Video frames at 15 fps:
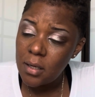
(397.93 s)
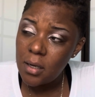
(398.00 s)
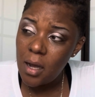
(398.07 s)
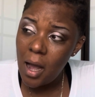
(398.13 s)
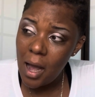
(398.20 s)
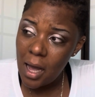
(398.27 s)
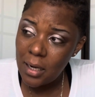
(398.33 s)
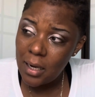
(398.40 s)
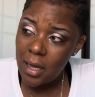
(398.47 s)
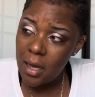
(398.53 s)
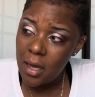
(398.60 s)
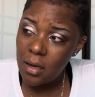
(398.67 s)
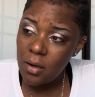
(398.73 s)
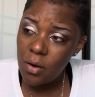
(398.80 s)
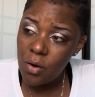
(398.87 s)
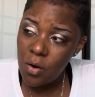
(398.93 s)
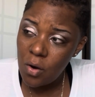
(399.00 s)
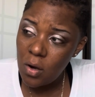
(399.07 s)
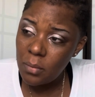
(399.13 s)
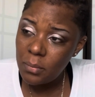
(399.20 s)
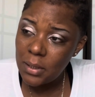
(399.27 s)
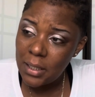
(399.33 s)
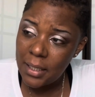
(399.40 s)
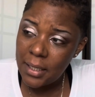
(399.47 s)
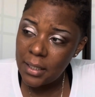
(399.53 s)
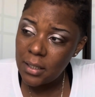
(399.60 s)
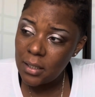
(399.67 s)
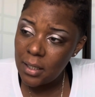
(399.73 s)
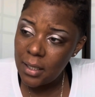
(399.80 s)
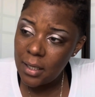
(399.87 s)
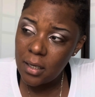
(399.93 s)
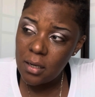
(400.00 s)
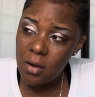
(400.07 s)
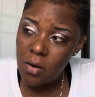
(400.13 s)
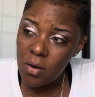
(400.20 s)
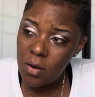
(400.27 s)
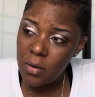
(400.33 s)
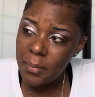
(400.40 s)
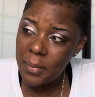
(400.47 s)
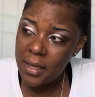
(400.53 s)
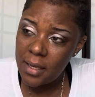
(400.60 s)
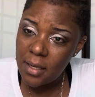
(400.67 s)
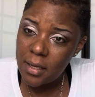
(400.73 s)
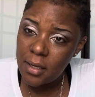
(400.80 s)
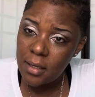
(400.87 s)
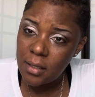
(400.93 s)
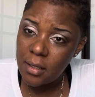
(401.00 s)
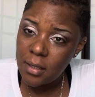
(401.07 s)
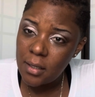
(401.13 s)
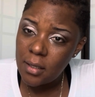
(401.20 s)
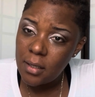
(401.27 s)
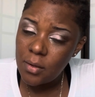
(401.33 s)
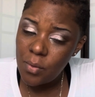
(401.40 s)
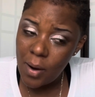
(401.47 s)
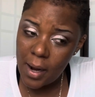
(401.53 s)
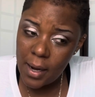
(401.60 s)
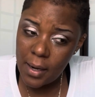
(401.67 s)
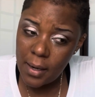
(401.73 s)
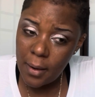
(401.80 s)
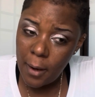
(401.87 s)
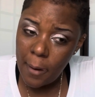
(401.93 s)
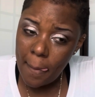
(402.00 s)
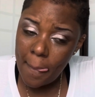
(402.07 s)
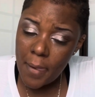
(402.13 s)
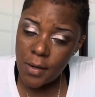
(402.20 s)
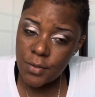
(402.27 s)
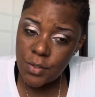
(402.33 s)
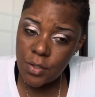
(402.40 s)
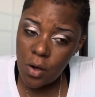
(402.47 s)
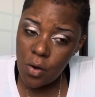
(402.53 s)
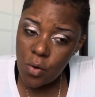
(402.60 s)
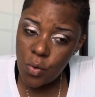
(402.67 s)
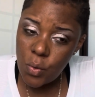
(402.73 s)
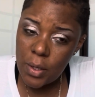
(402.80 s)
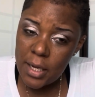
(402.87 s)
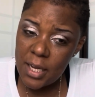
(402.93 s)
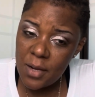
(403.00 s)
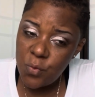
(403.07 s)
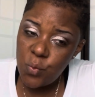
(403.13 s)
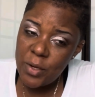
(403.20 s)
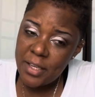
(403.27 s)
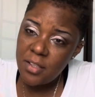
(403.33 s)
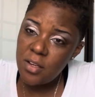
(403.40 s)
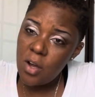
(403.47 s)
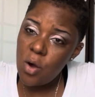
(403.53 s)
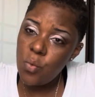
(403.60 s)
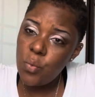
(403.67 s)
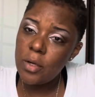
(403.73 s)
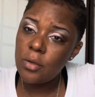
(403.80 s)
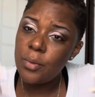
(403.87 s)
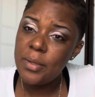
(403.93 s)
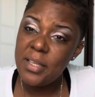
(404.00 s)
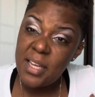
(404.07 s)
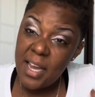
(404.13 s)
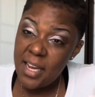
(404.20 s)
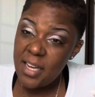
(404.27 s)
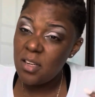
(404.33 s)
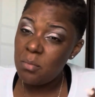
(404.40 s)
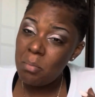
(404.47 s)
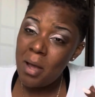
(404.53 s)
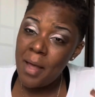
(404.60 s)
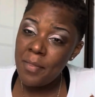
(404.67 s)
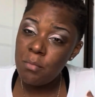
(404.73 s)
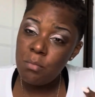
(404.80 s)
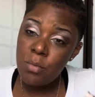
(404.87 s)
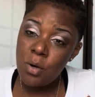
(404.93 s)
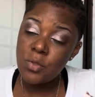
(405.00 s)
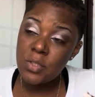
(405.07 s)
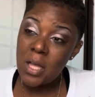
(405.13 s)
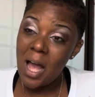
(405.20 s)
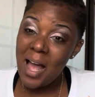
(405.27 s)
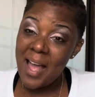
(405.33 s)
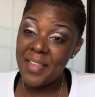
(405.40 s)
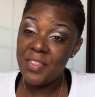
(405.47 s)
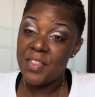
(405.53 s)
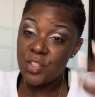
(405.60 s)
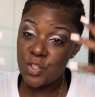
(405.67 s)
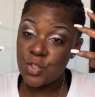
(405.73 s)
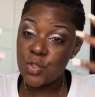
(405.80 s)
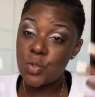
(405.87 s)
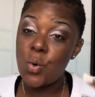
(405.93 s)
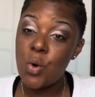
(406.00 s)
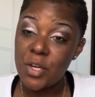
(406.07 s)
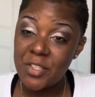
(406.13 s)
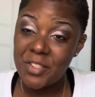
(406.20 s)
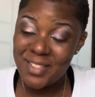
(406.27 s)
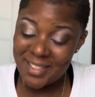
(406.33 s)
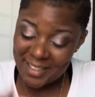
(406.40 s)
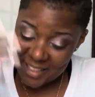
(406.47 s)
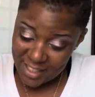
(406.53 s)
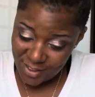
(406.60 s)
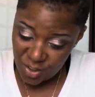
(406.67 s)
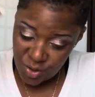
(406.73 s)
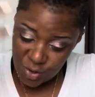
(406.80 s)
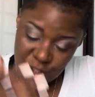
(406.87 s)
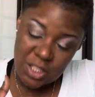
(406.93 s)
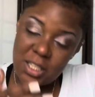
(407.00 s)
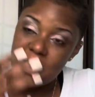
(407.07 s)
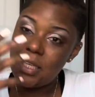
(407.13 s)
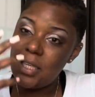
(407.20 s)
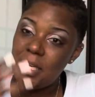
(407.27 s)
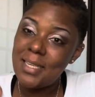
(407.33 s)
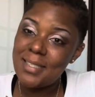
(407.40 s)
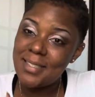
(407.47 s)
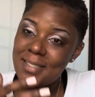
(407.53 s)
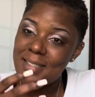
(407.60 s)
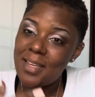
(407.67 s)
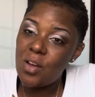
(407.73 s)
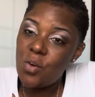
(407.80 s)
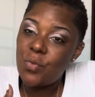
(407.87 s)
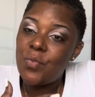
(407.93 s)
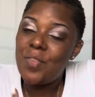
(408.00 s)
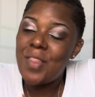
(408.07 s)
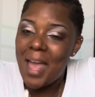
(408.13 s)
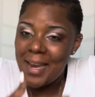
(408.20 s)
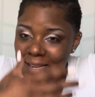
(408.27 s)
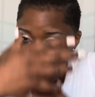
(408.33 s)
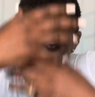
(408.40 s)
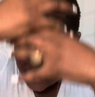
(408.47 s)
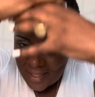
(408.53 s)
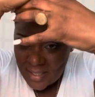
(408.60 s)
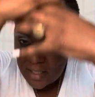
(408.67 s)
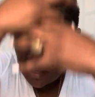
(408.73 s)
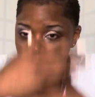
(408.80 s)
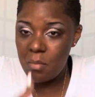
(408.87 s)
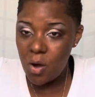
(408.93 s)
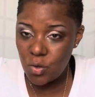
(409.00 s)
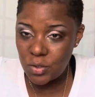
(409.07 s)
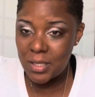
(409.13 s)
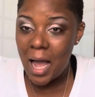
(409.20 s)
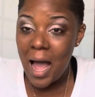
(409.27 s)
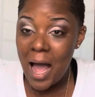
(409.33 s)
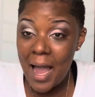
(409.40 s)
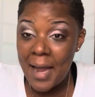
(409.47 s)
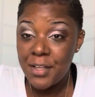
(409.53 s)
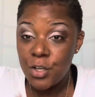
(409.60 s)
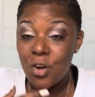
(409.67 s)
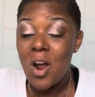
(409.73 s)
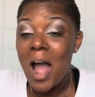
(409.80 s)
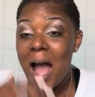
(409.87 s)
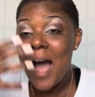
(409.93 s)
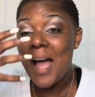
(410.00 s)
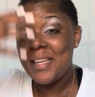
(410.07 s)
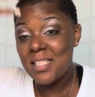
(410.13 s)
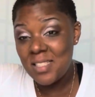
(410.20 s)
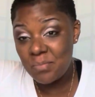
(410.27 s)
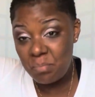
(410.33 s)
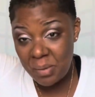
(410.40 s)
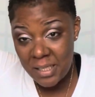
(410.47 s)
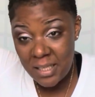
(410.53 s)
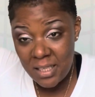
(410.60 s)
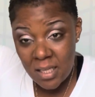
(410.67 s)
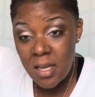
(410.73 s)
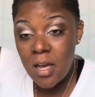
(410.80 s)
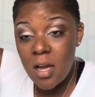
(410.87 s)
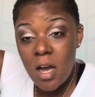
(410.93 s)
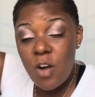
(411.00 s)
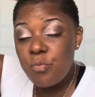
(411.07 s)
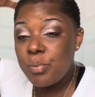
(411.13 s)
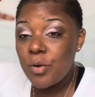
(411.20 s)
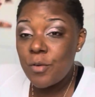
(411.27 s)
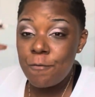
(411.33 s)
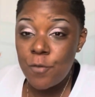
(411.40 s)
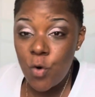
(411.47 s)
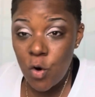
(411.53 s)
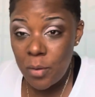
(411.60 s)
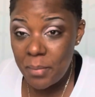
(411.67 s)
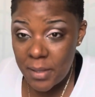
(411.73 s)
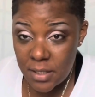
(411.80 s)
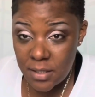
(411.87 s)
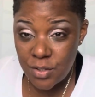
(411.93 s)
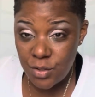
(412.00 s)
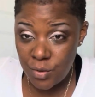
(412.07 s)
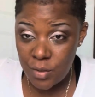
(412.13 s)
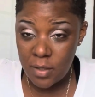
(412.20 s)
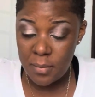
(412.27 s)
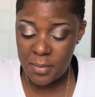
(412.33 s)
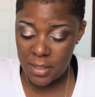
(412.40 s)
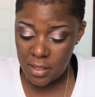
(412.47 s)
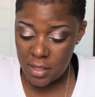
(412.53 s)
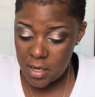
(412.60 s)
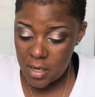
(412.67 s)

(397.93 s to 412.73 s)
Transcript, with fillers: allah arm leg leg arm head right so if we know we're created by the Most High, the source, the energy itself, that is the Most High, your highest being of performance. You hear me?